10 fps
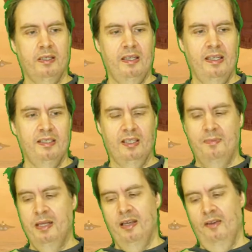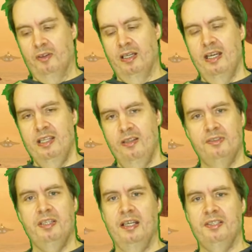is going to be enough. You're going to need those
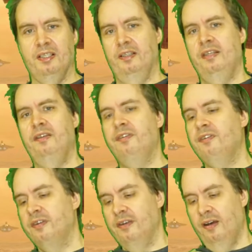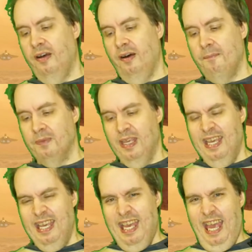dice at least, um,
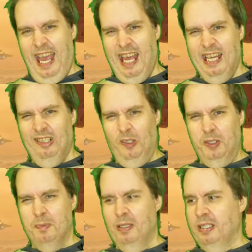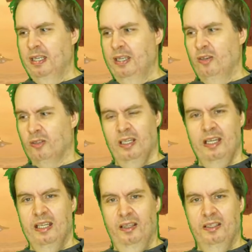and ultimately you're going to
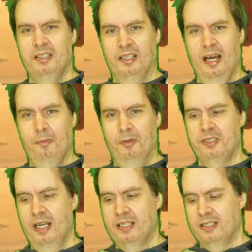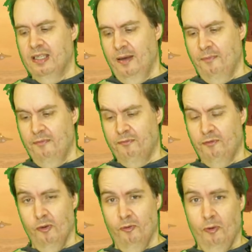need at least a couple sets. Um,
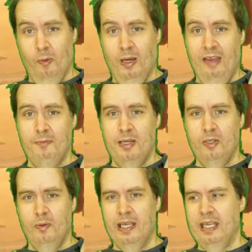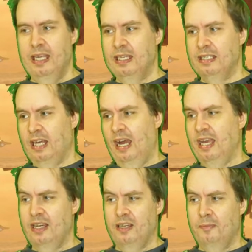for for what I've been doing is I
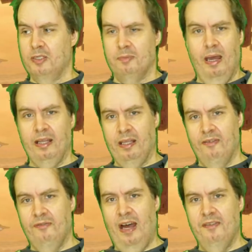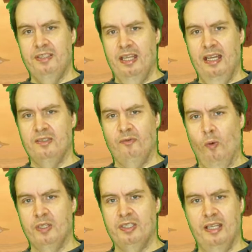ended up just buying like five sets,
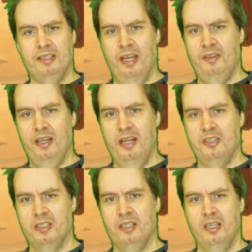four sets, and then I just